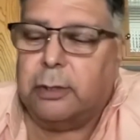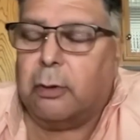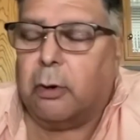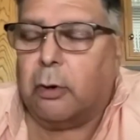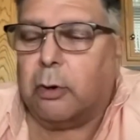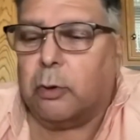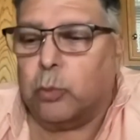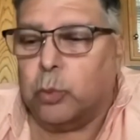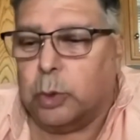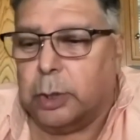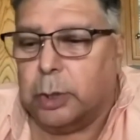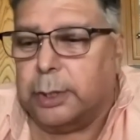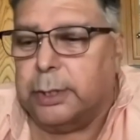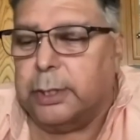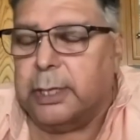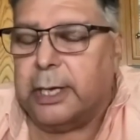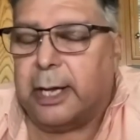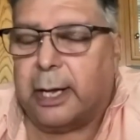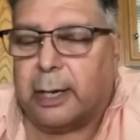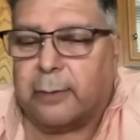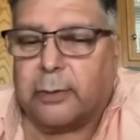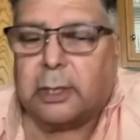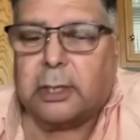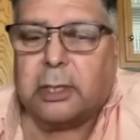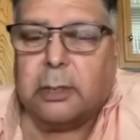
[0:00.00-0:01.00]
or would
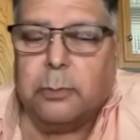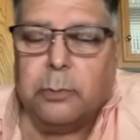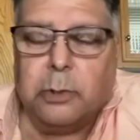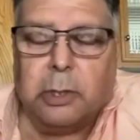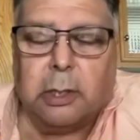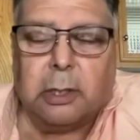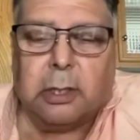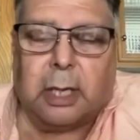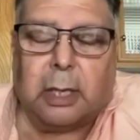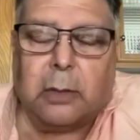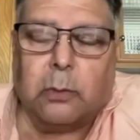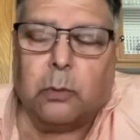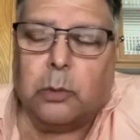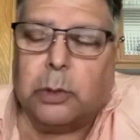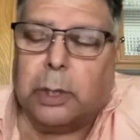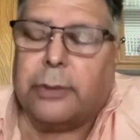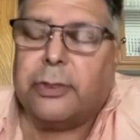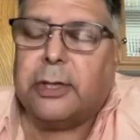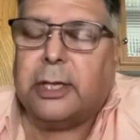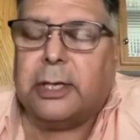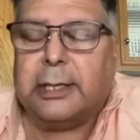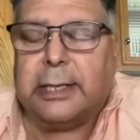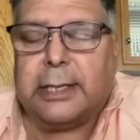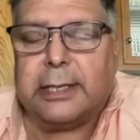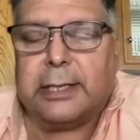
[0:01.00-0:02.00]
ever communicate with
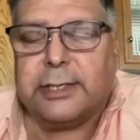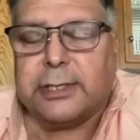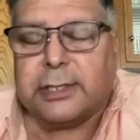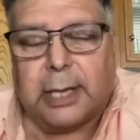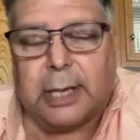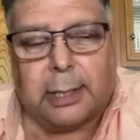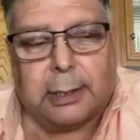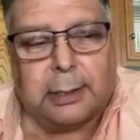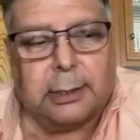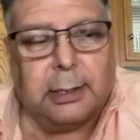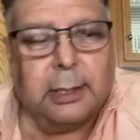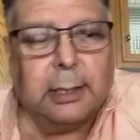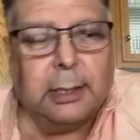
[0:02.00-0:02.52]
an insect,